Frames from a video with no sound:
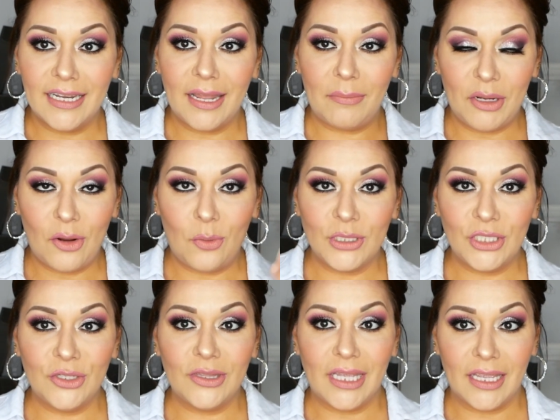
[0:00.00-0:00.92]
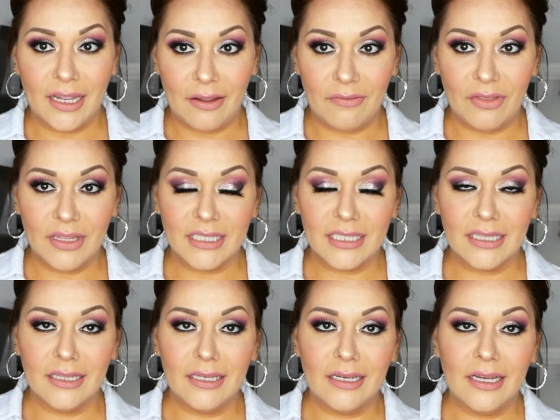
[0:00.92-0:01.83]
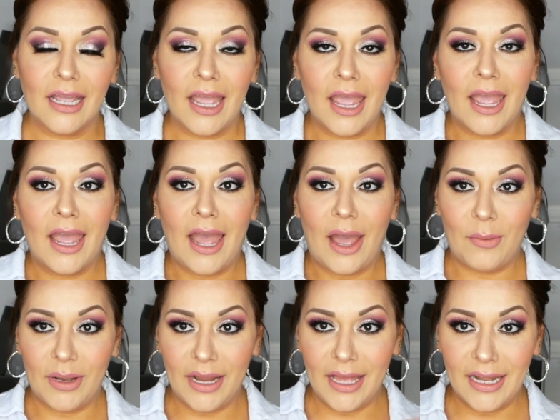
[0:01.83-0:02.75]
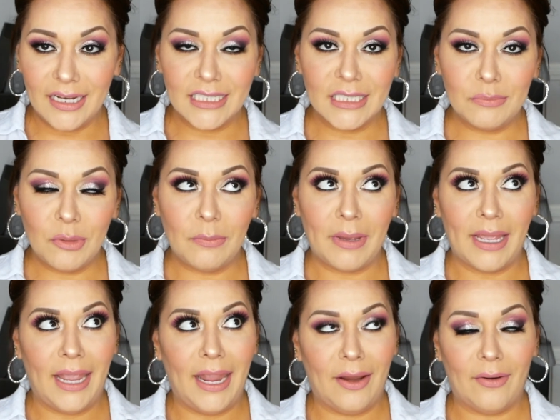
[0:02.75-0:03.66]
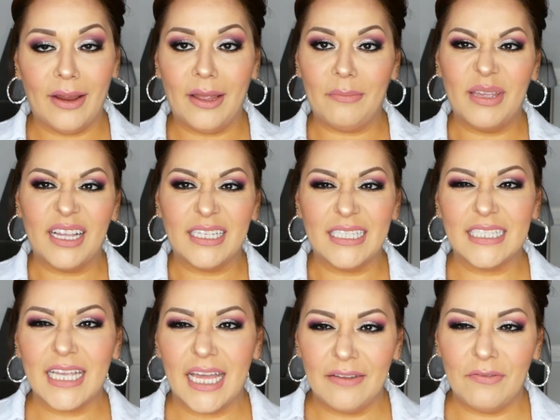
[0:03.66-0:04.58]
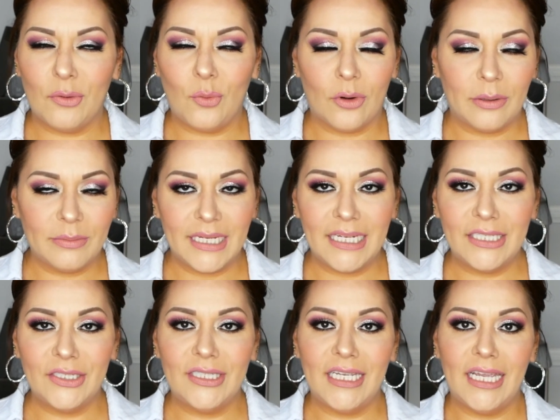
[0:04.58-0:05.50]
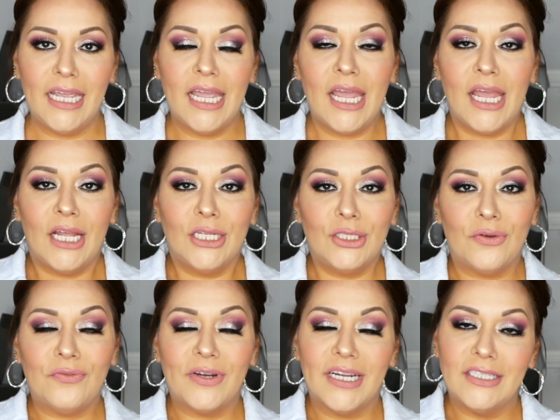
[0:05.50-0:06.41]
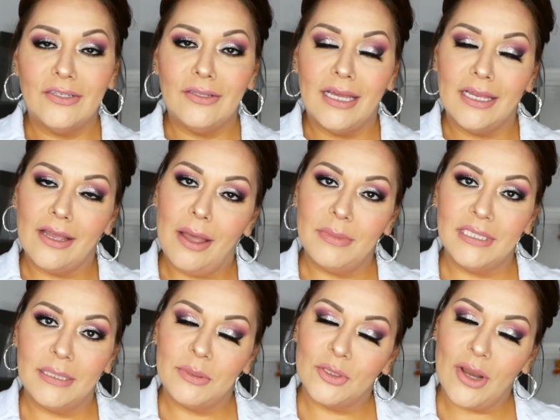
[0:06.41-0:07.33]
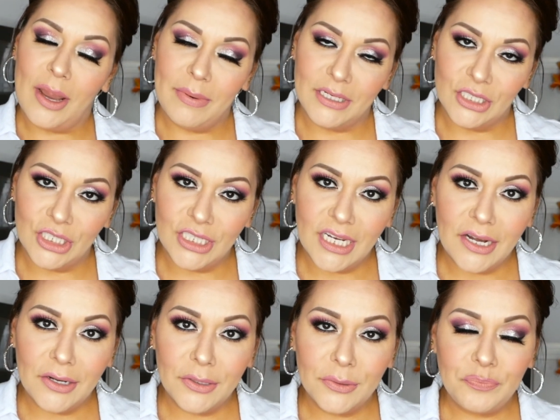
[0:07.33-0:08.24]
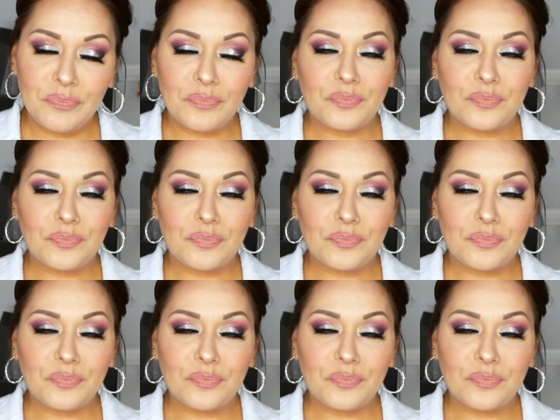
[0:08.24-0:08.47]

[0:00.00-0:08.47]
Let me know what you think of this look. I went ahead and just put my hair up because it's kind of a warm day today. Don't forget to like, comment, subscribe, and share.